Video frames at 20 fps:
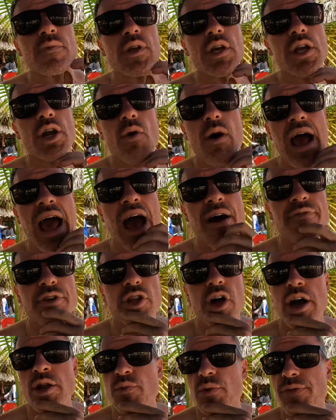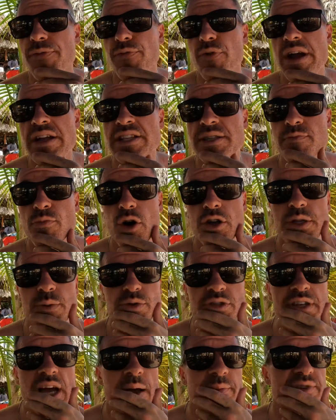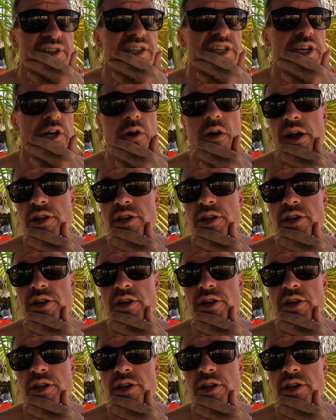You know, I have aligned with friends multiple times this year.